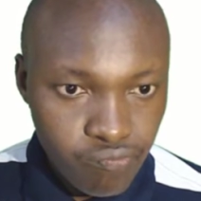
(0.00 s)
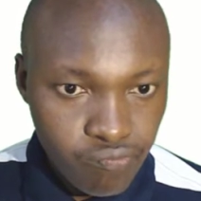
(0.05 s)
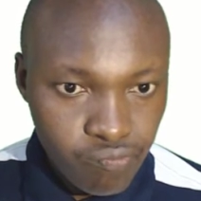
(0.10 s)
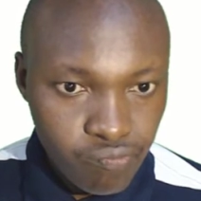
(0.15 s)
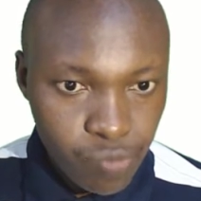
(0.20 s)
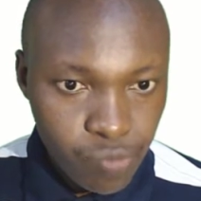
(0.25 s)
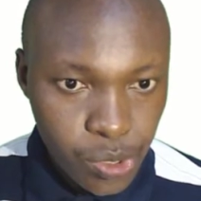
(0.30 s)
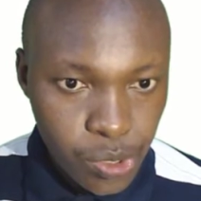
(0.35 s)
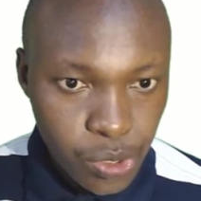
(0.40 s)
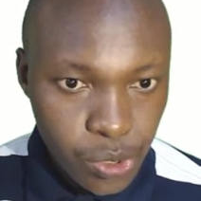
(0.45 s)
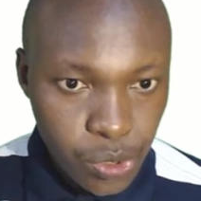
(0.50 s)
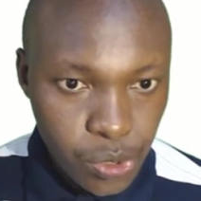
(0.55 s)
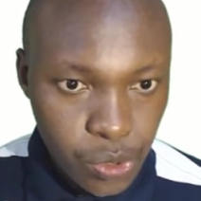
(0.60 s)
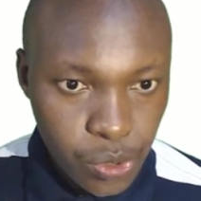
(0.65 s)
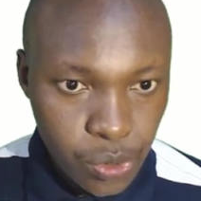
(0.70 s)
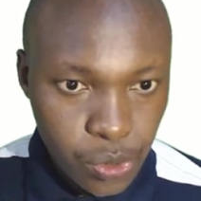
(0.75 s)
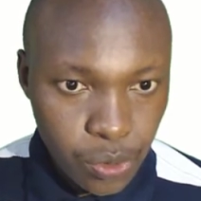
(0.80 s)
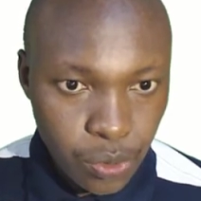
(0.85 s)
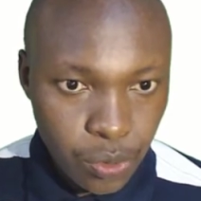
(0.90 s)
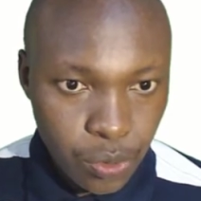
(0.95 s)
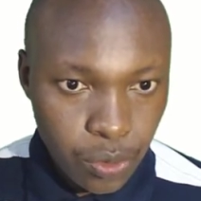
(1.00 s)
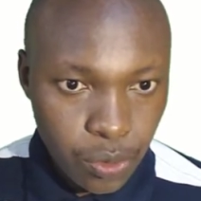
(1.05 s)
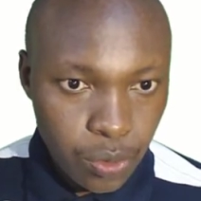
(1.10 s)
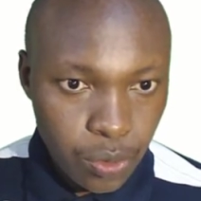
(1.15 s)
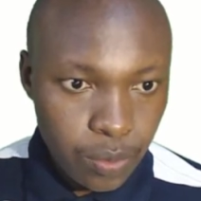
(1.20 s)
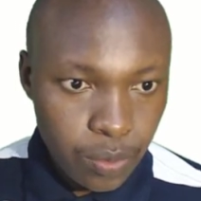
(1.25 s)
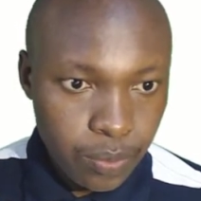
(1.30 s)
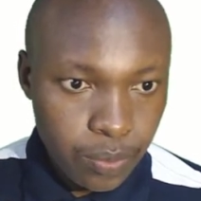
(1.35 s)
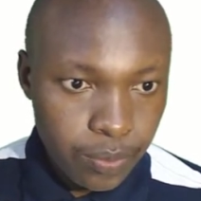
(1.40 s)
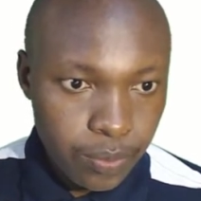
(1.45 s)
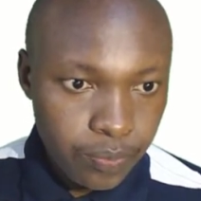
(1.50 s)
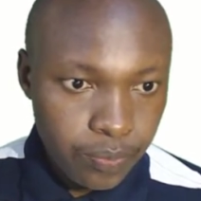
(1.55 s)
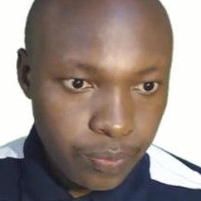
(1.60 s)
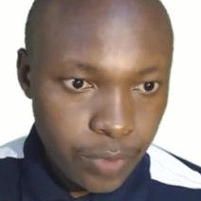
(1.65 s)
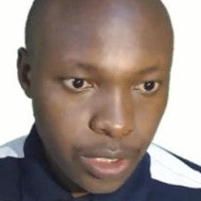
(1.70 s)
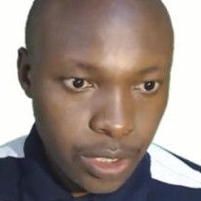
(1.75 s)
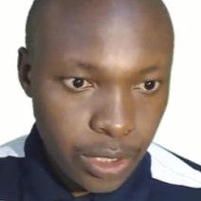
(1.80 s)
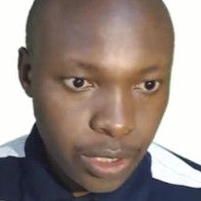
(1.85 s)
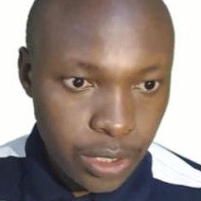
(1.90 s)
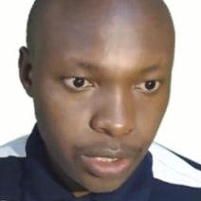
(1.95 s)
so
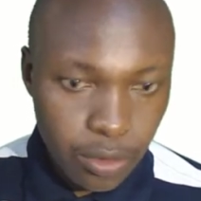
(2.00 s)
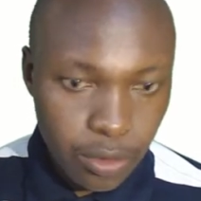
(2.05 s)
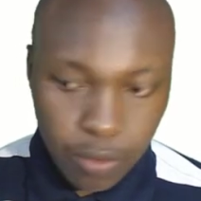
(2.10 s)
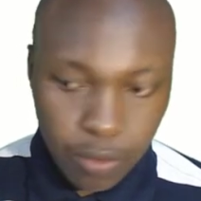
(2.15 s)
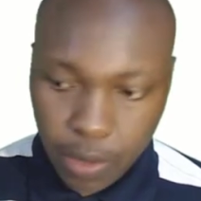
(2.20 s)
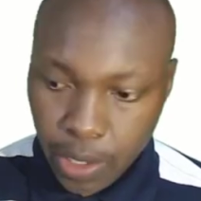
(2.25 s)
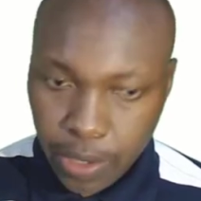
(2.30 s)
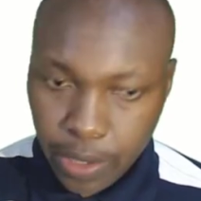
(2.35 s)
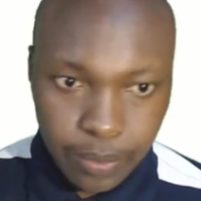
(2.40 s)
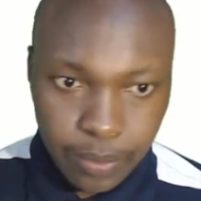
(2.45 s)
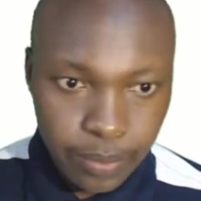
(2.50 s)
x and y,